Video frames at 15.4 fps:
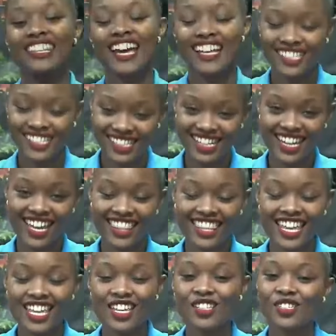Thursday.
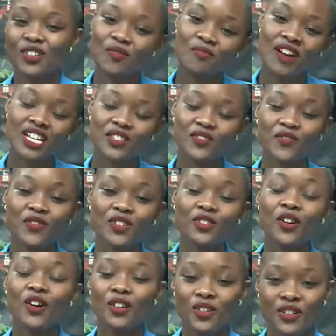Thank you so much for
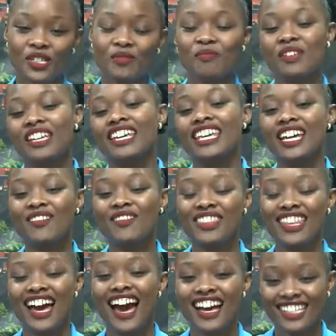always being here with
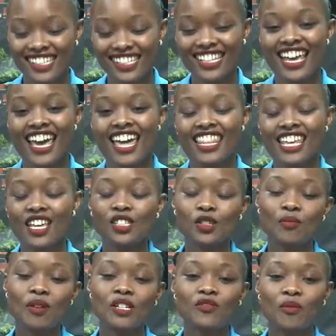us. Thank you so
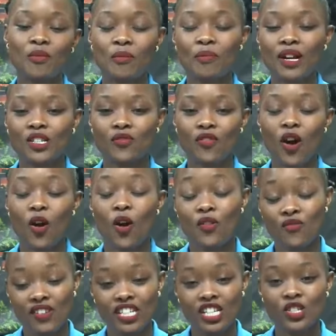much for being part of our
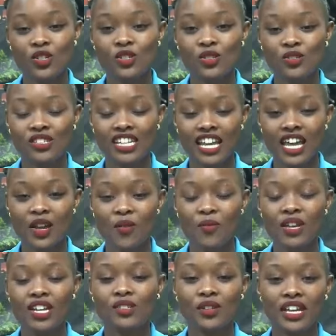conversation today. We
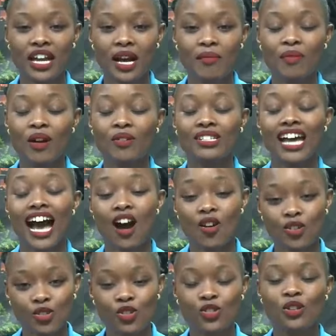are talking about how
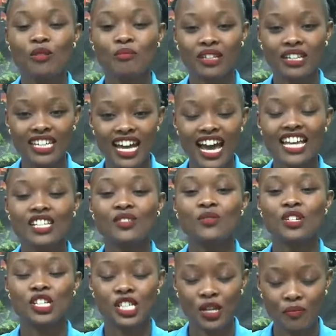social media is
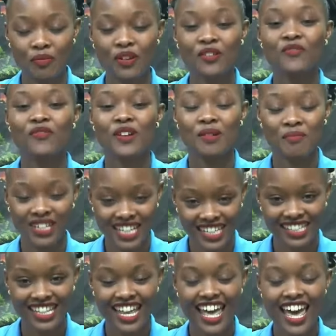reshaping families.
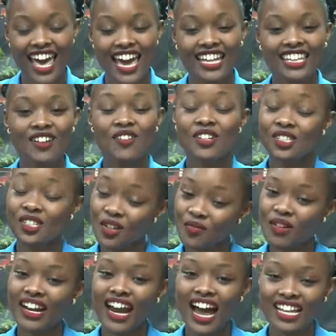And the question we
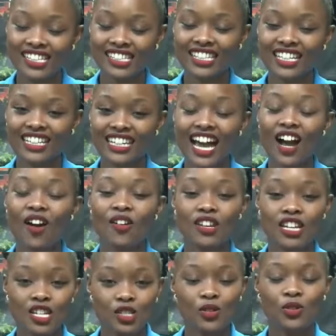are asking,
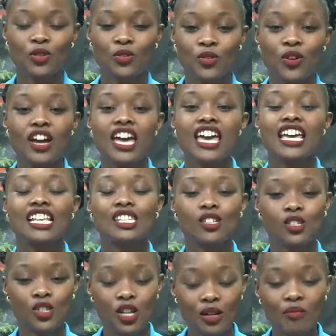according to you, is
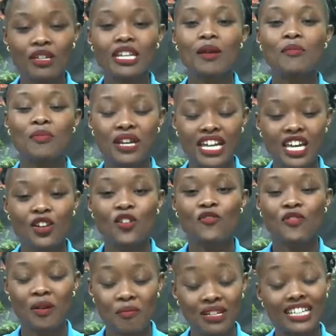social media bringing your
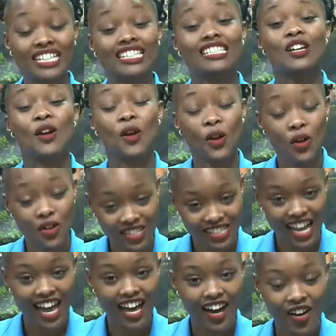families
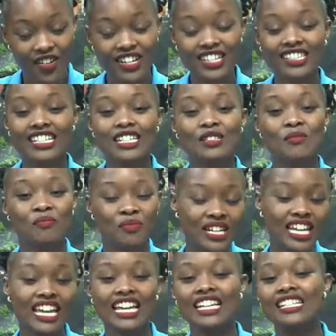closer, or is it
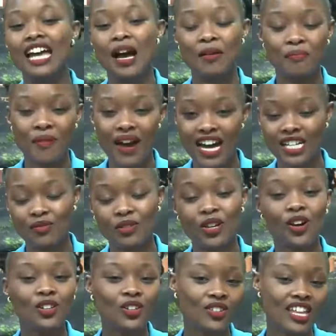bringing it apart? We
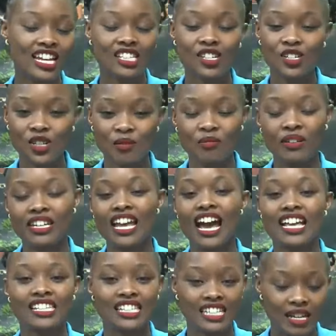all know that social media
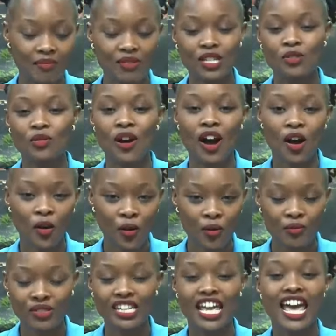has crept into our
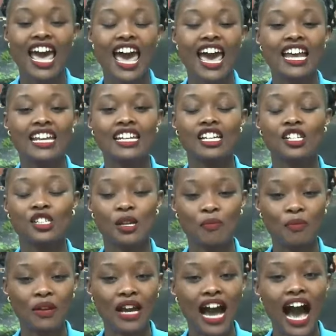homes and
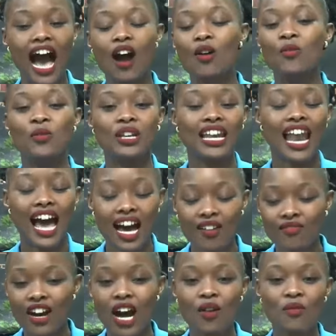shaping how we love,
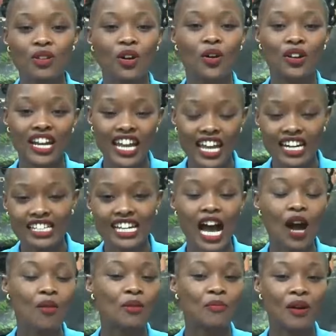how we connect,
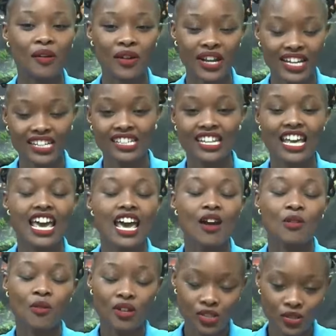how we parent. We
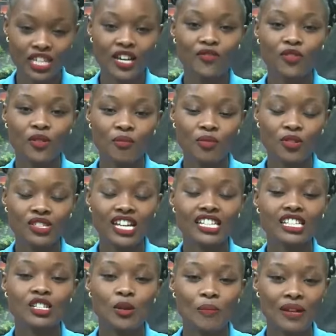want to hear from you.
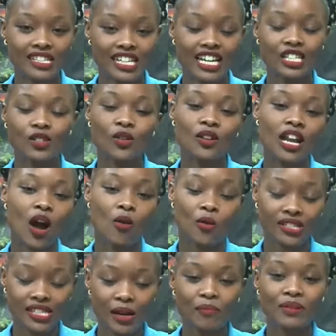Just drop a text on our
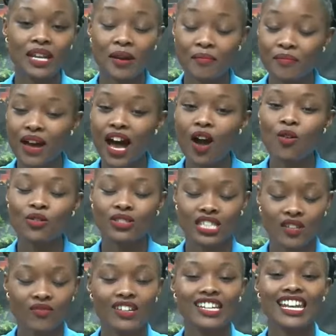WhatsApp number
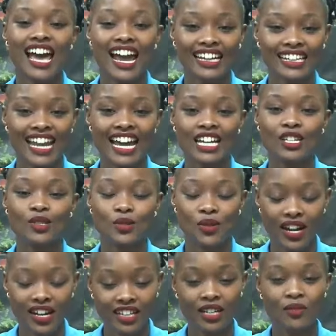0799
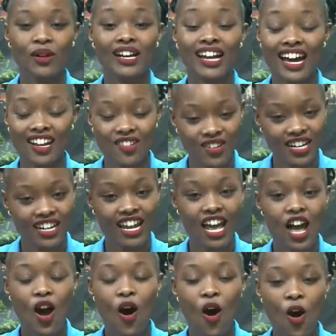200 100,
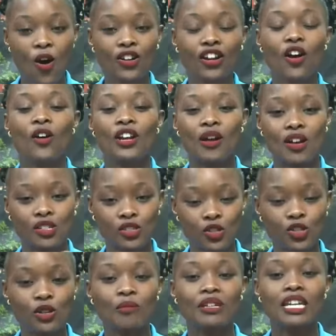or on our
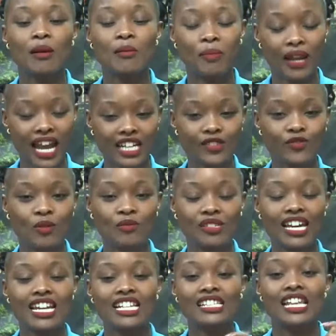social media platforms,
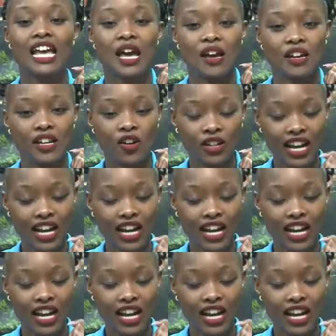that is on